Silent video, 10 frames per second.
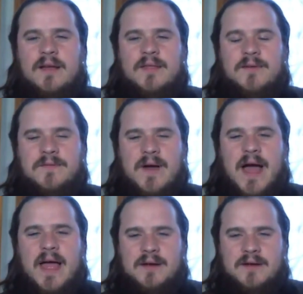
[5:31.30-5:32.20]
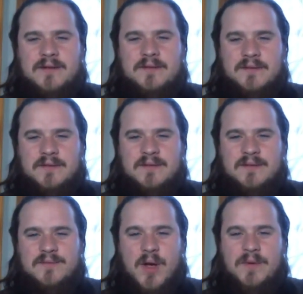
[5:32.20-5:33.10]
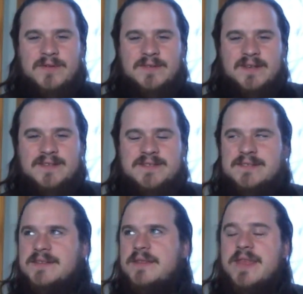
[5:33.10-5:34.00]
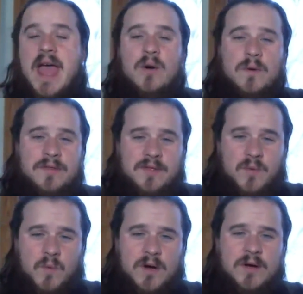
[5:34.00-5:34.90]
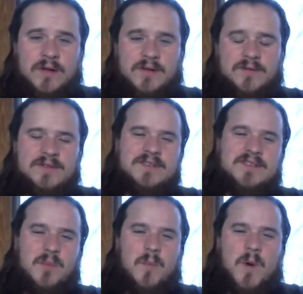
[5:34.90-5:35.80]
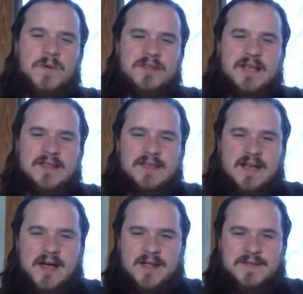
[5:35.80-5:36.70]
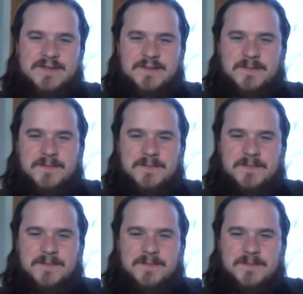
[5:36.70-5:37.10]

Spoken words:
The fire represents that within the world which is the most like the gods.